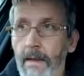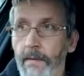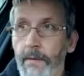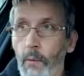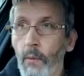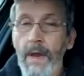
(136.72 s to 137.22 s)

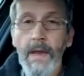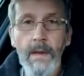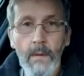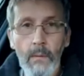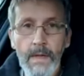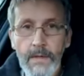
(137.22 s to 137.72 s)
the way
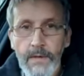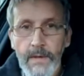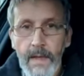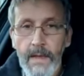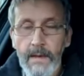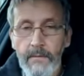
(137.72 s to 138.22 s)
in which
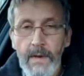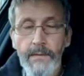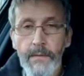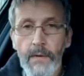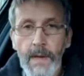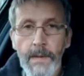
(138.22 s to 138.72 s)
that
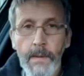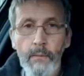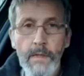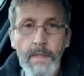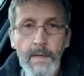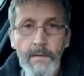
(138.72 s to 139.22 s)
referendum
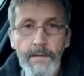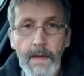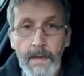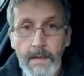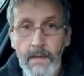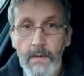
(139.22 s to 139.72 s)
was
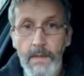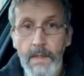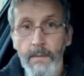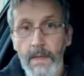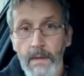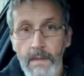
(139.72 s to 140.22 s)

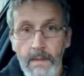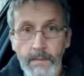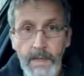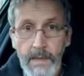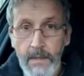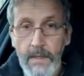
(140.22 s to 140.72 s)
self-executing, because the
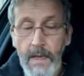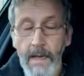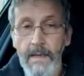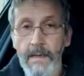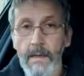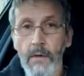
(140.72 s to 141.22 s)
British
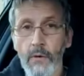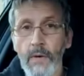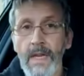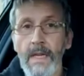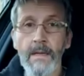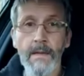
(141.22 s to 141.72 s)
state had
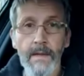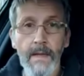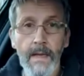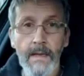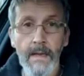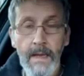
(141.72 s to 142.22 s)
agreed
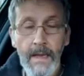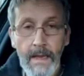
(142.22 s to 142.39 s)
that